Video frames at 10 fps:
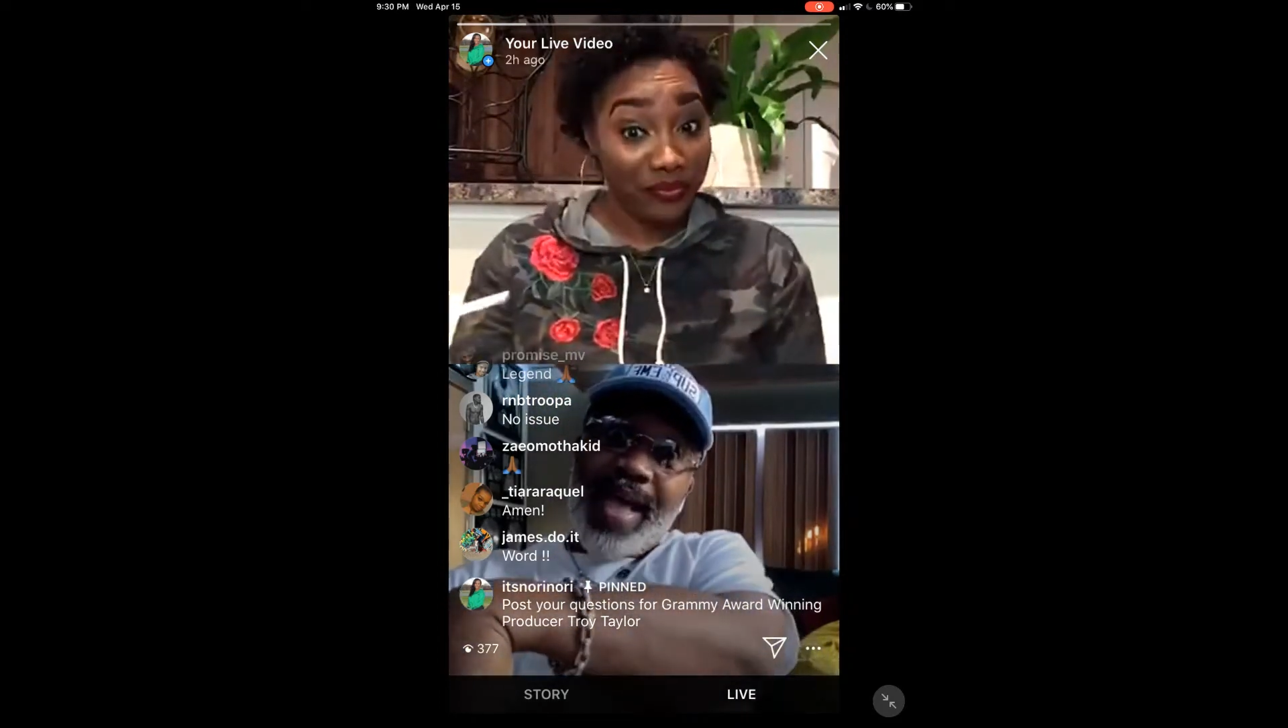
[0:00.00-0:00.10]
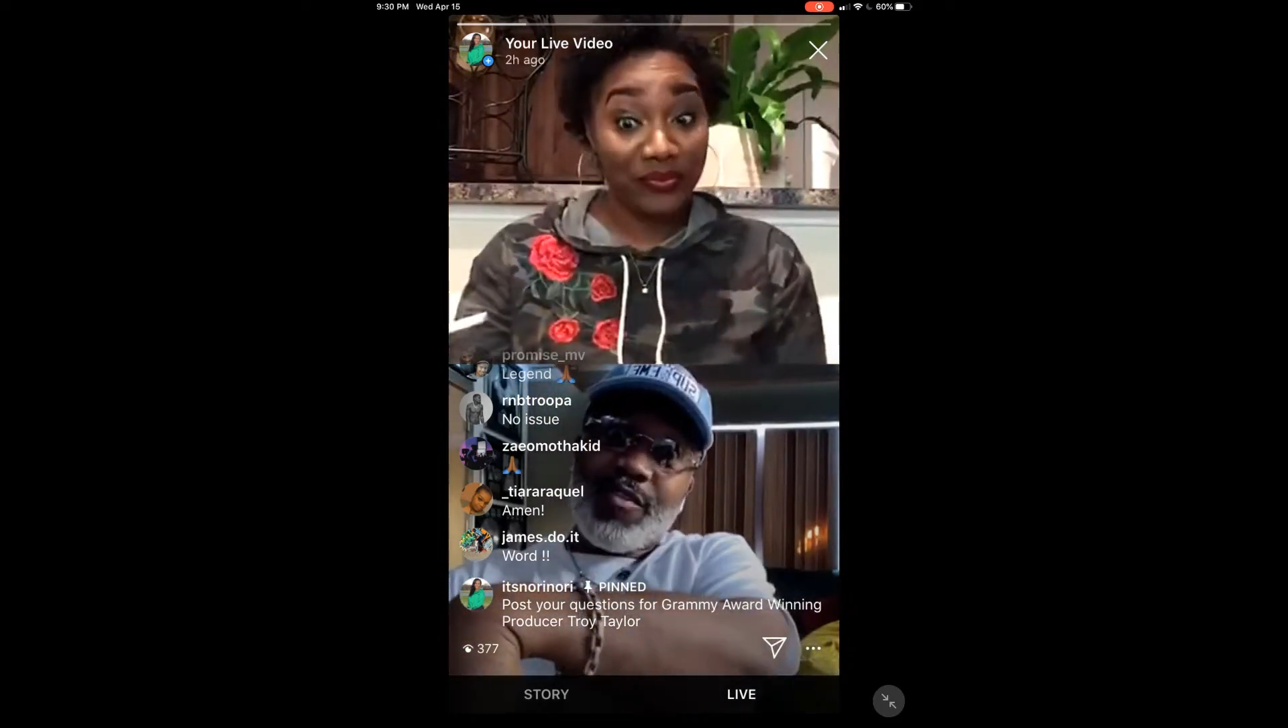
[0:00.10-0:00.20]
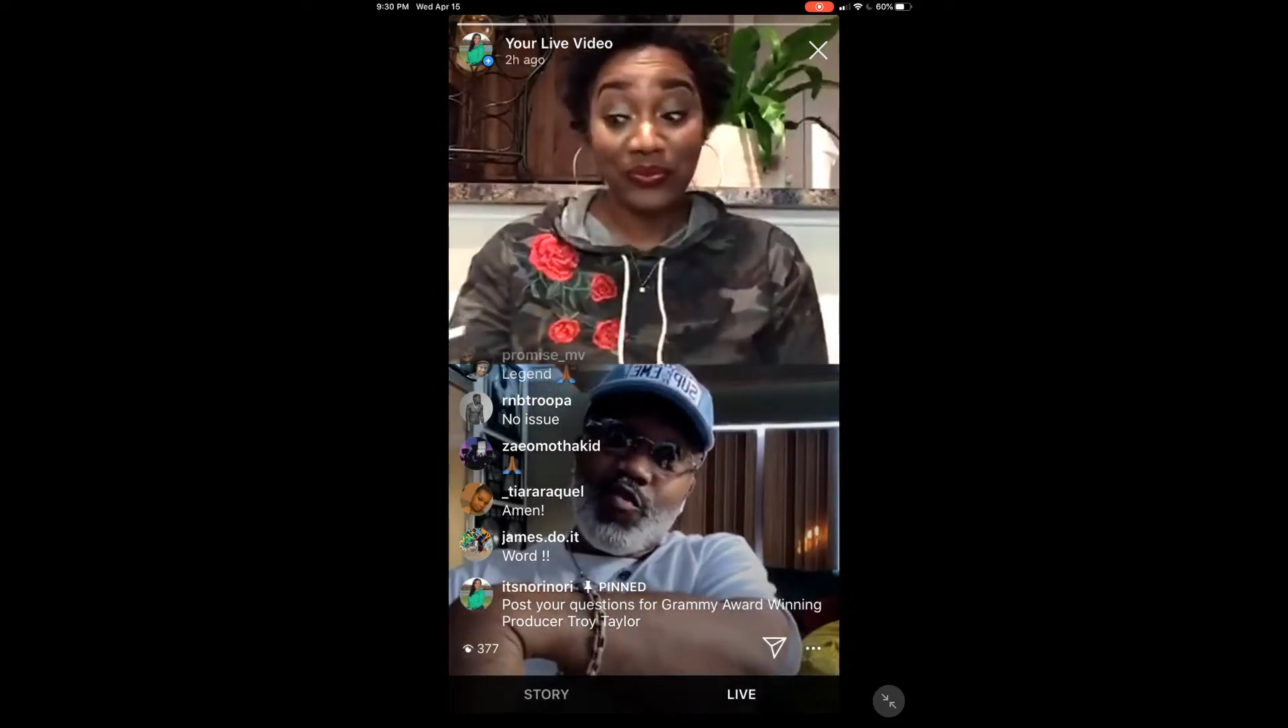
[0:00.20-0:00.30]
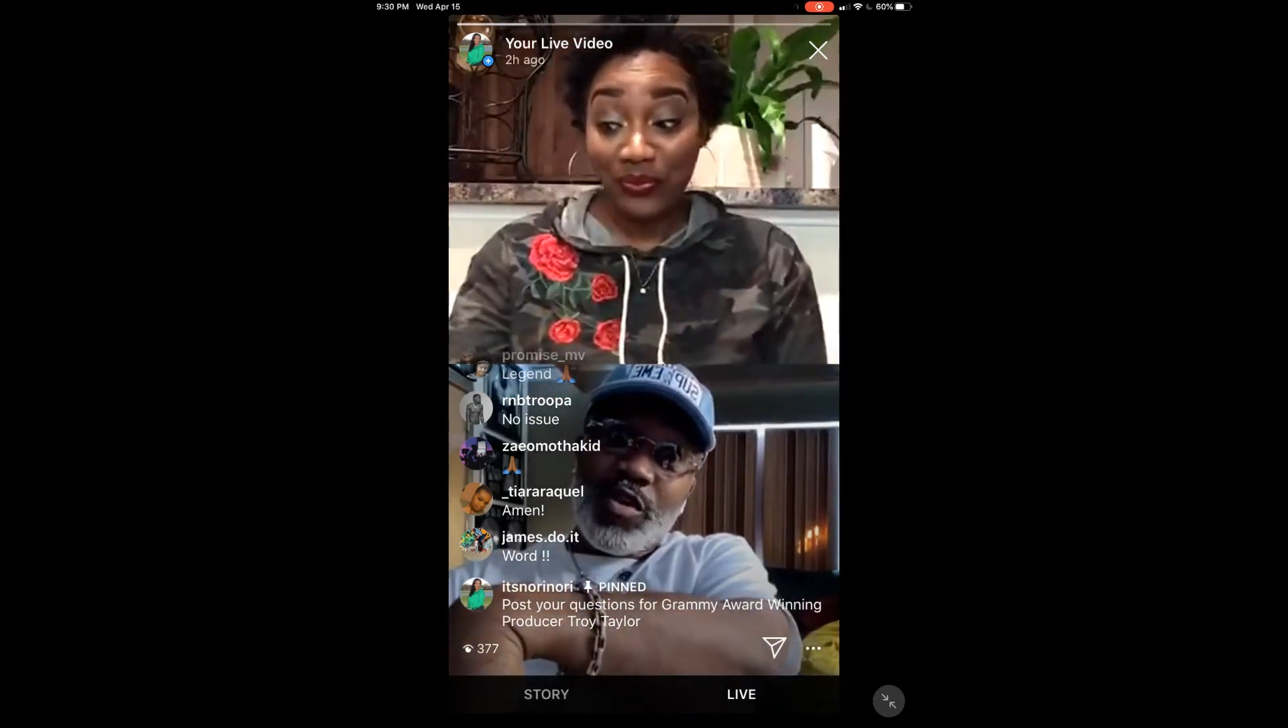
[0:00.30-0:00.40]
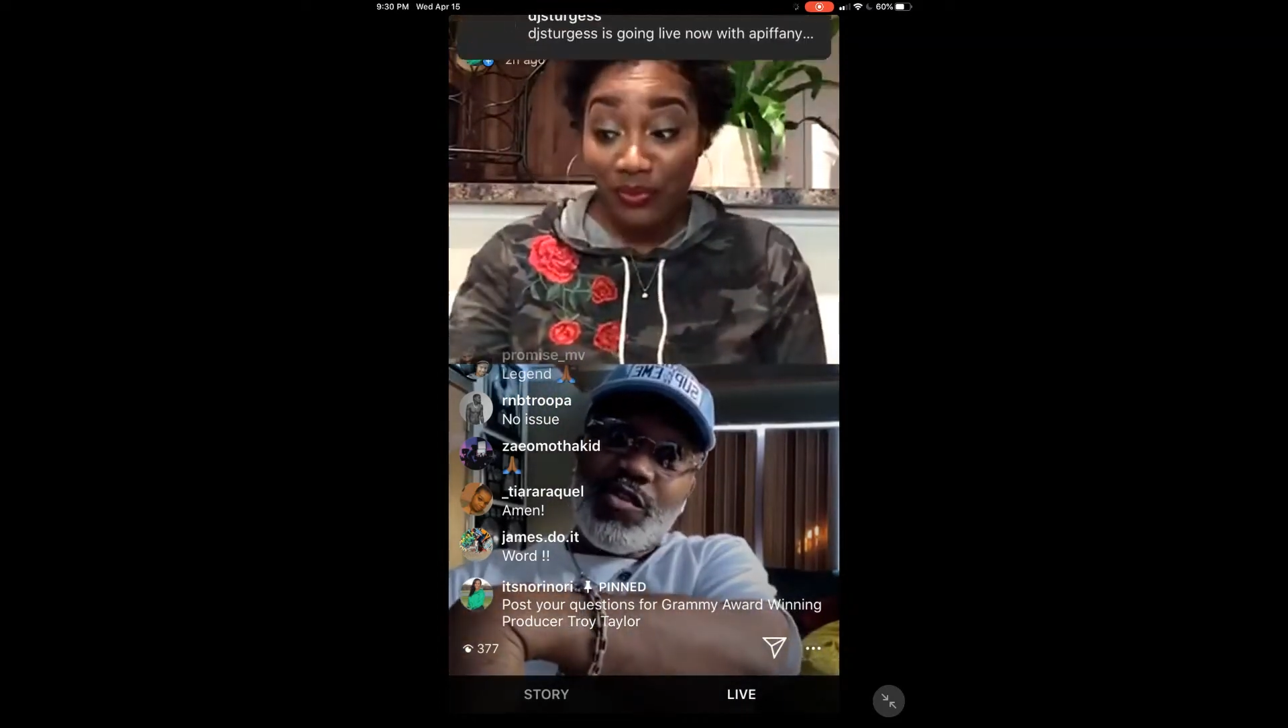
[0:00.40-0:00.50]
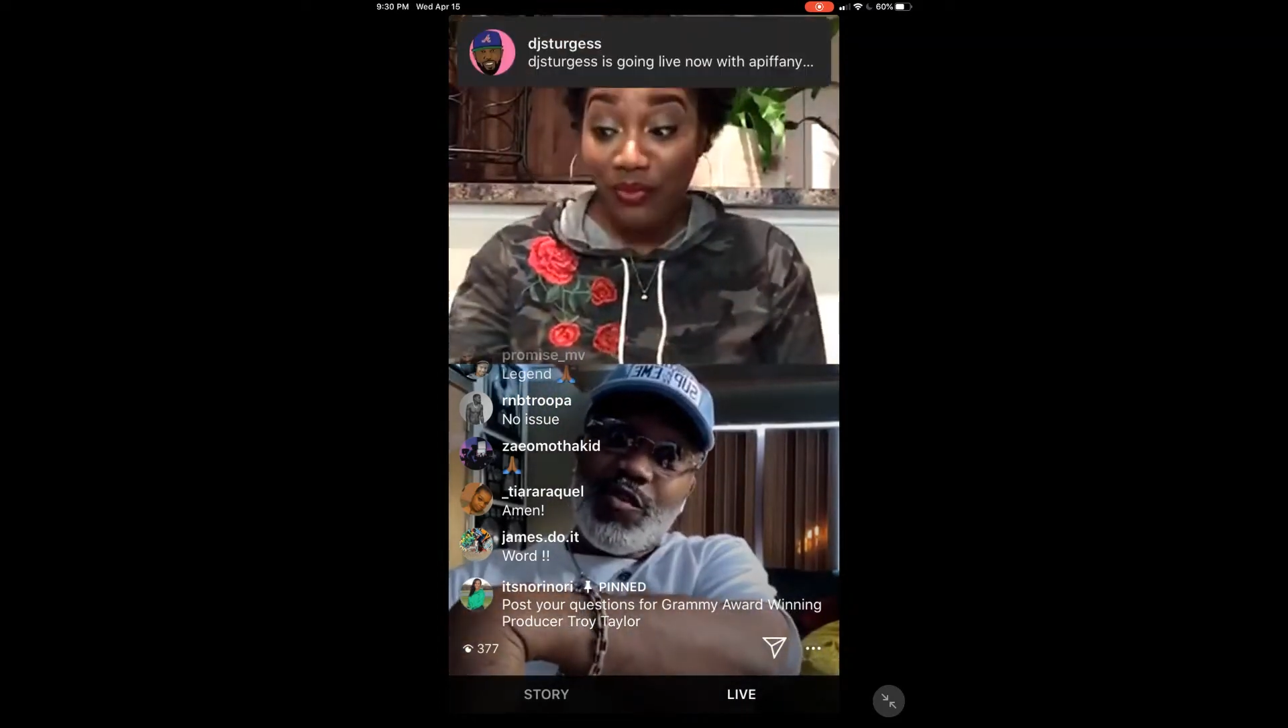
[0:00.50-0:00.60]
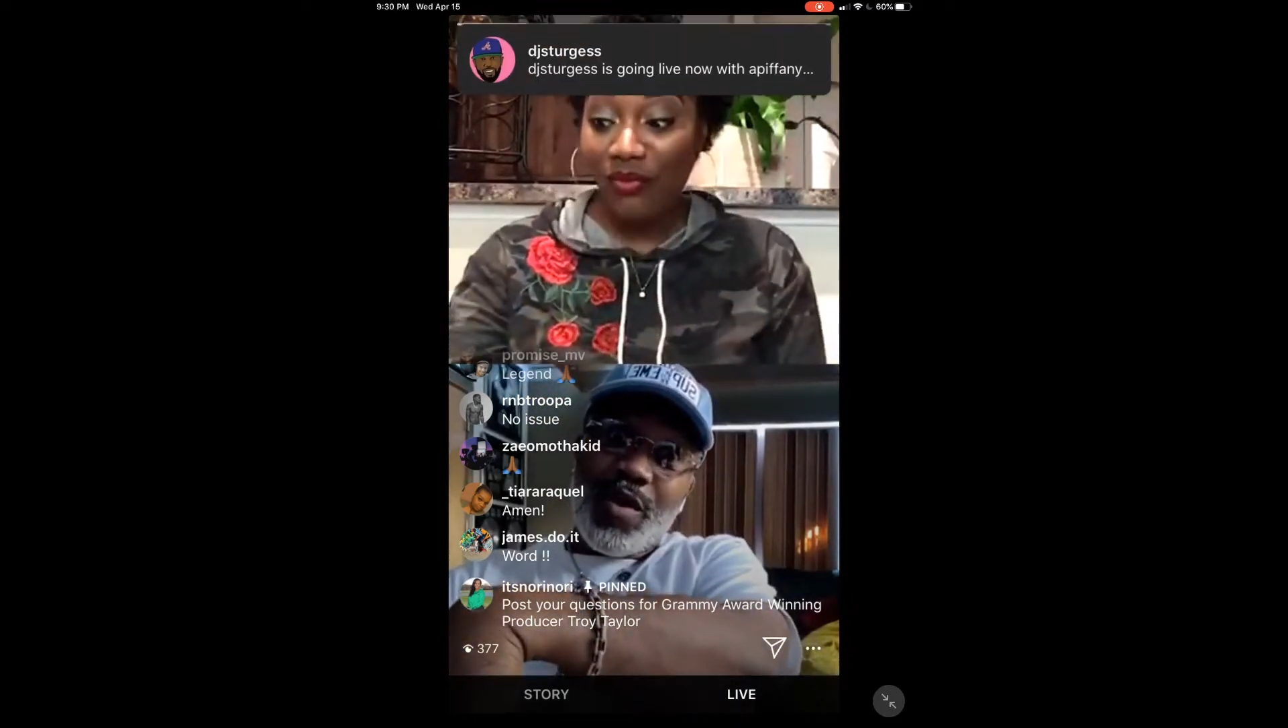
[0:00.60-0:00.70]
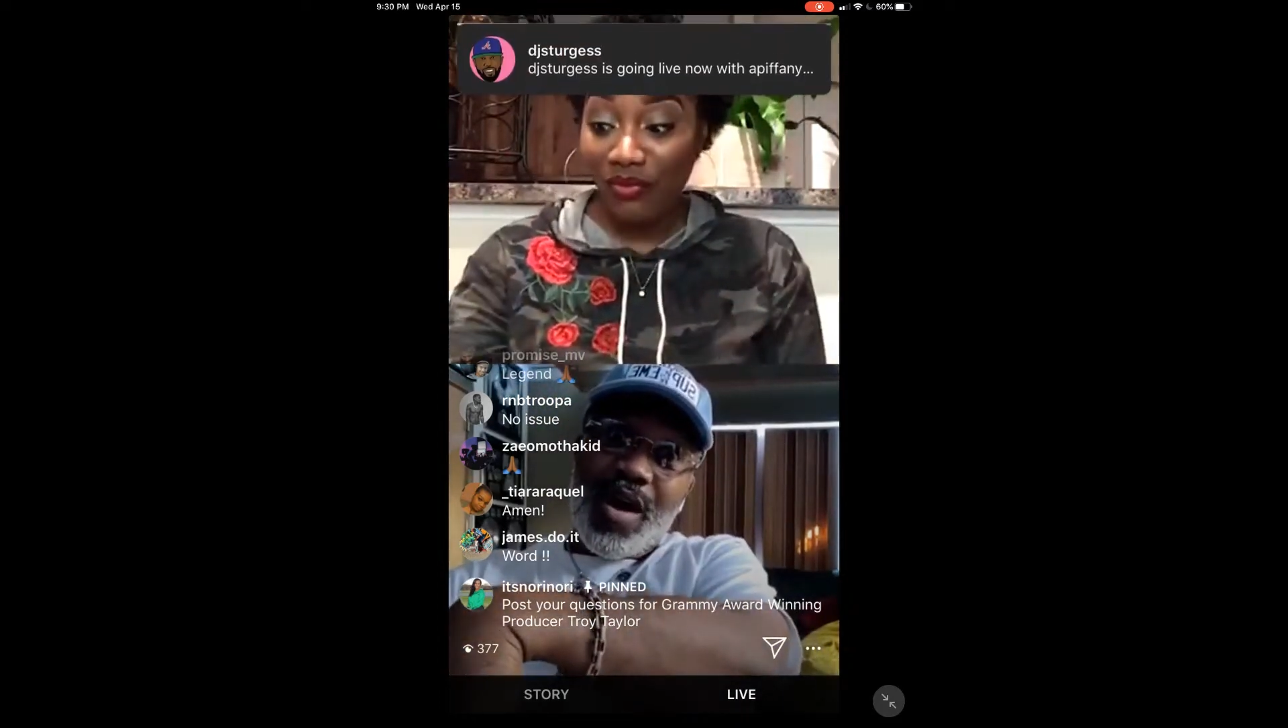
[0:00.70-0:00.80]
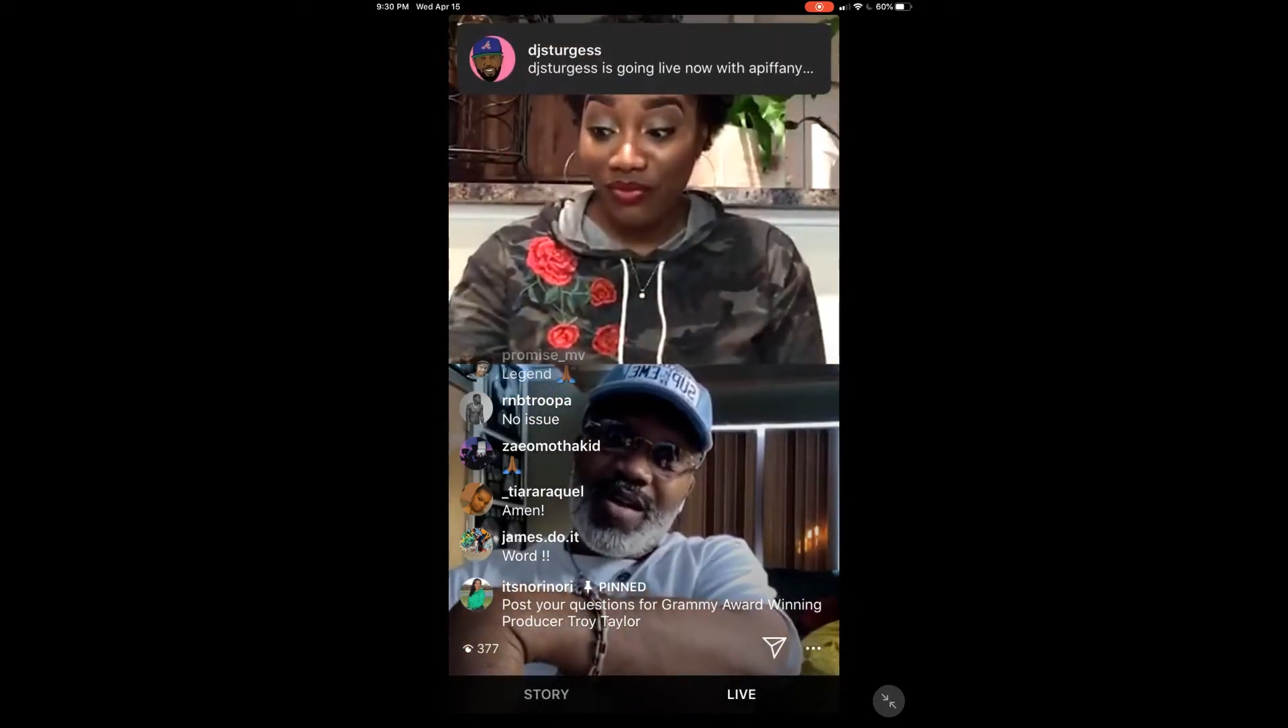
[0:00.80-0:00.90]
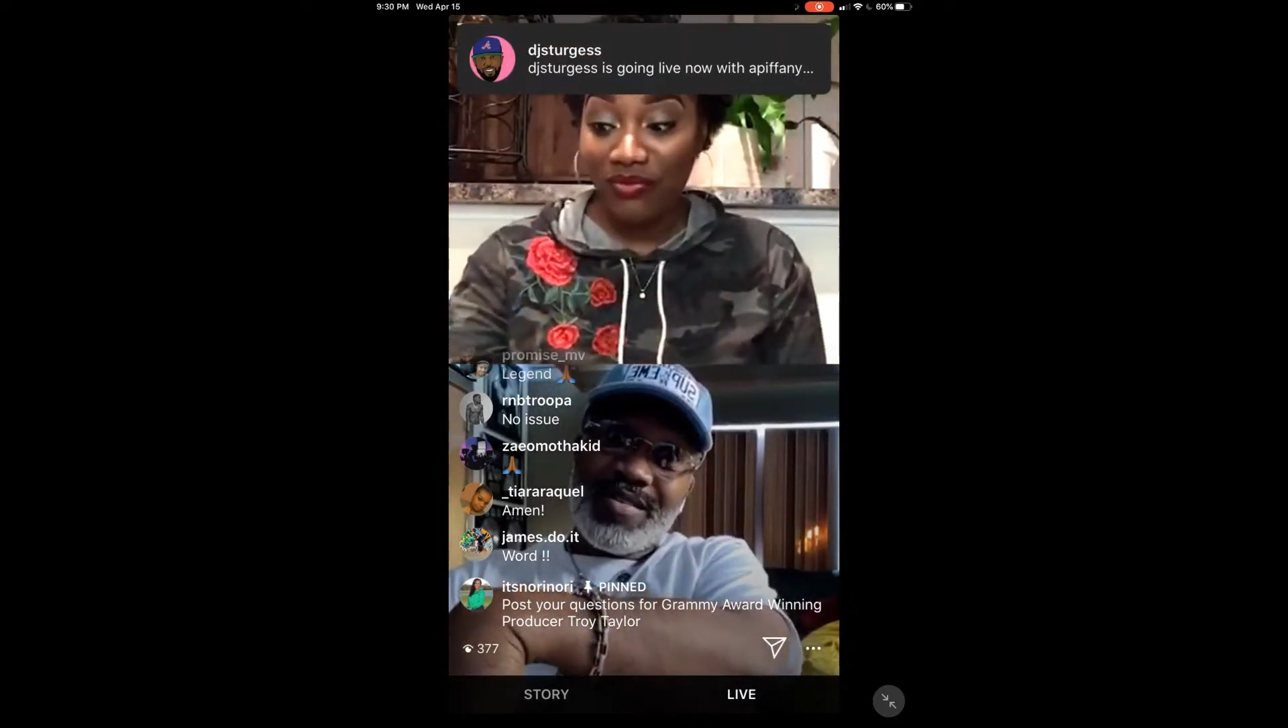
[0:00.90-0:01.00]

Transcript: to what you was?